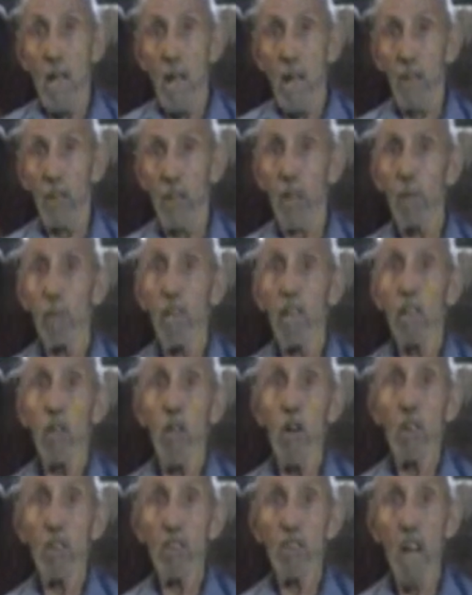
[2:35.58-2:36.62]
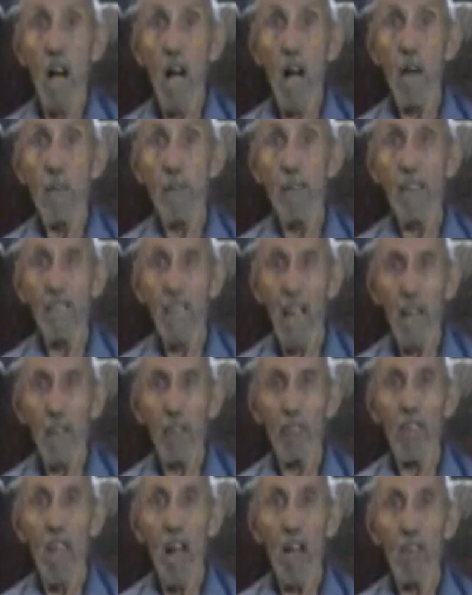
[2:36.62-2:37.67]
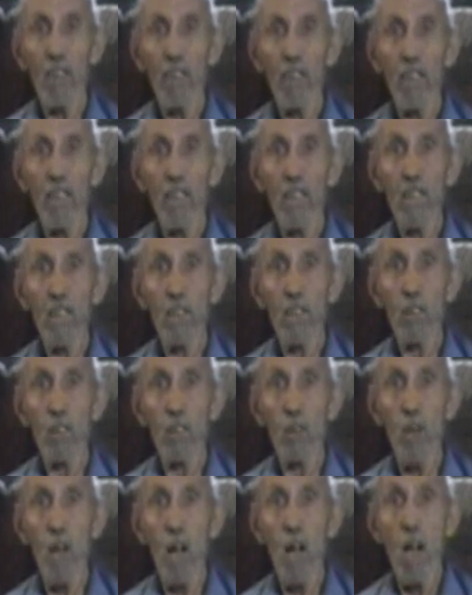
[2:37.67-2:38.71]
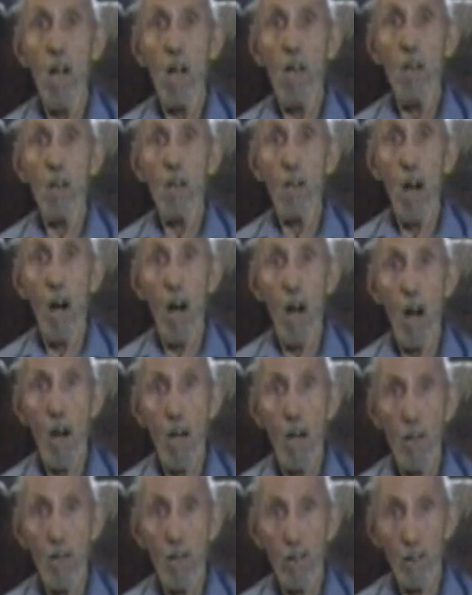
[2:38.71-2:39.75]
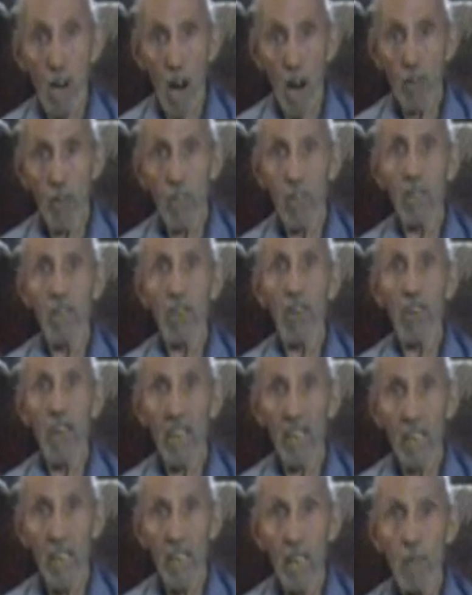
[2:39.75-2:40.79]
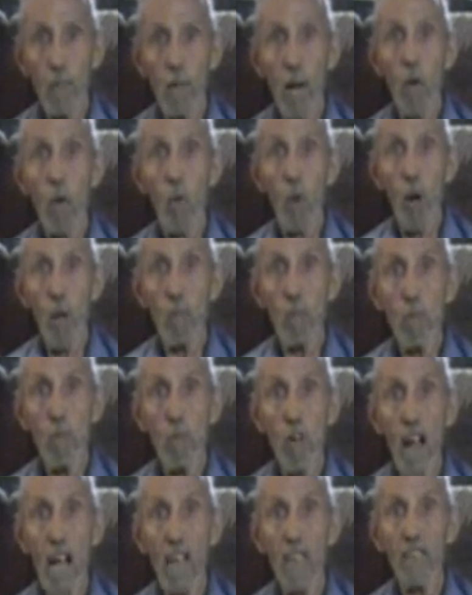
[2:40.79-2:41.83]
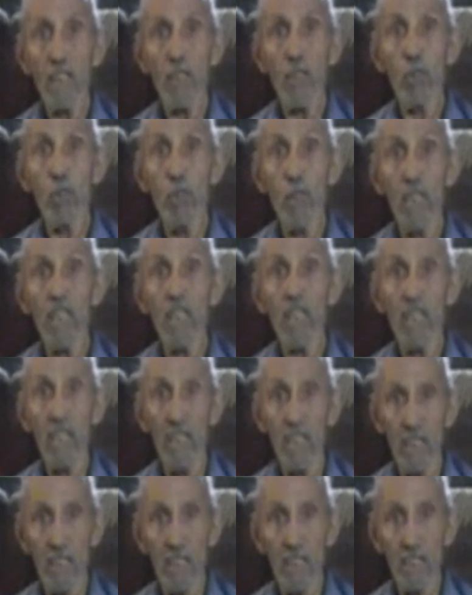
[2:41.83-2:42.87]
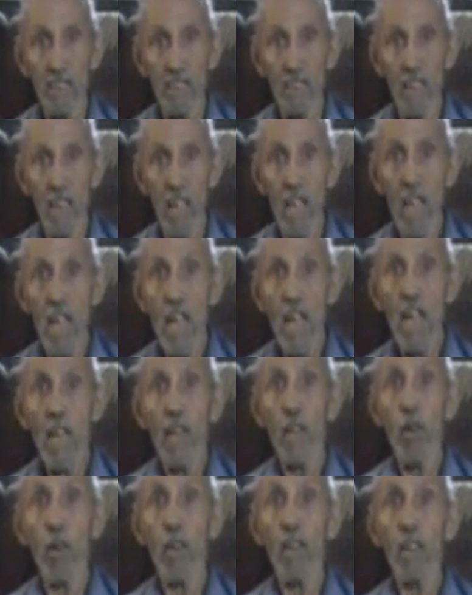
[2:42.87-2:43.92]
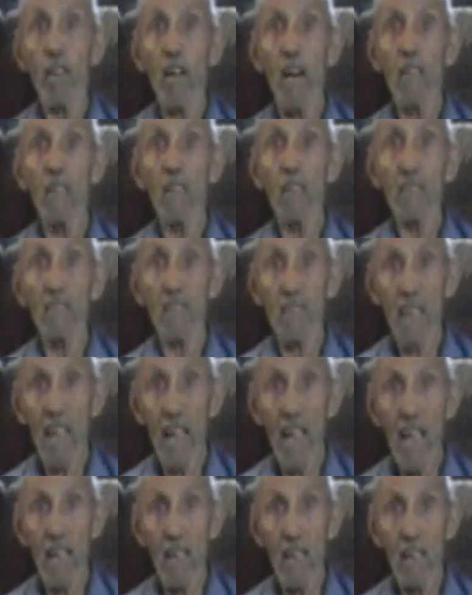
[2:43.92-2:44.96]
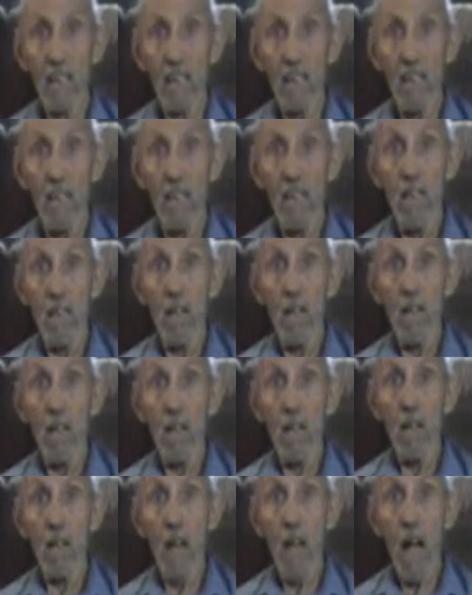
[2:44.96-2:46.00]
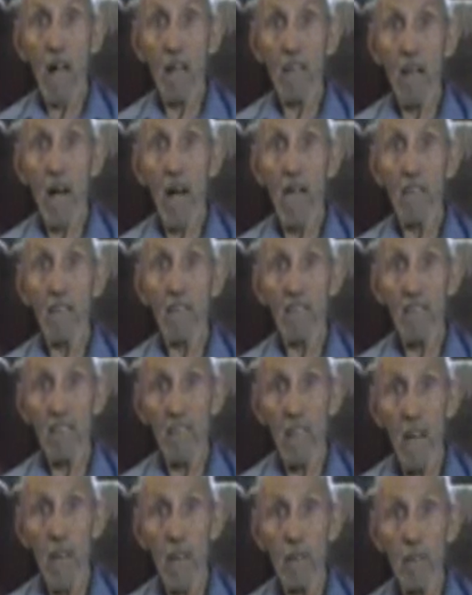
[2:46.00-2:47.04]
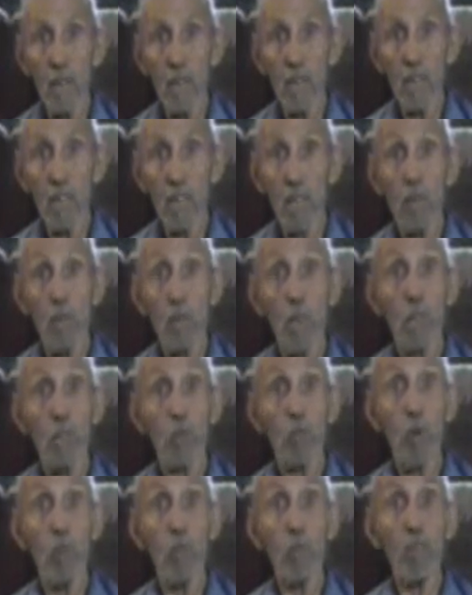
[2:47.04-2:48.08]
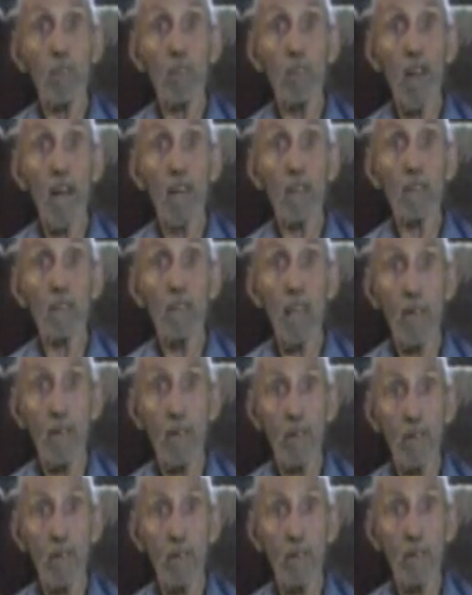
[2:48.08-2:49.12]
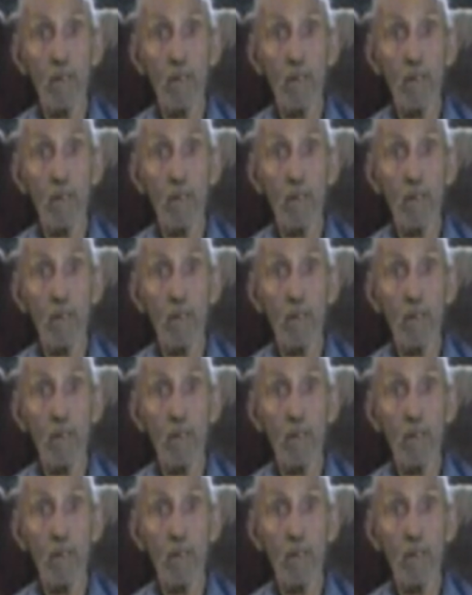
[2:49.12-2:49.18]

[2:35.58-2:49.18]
It took me a long time and a lot of delving into current thinking about what morality really is in order to understand Alcoholics Anonymous at a much more profound level.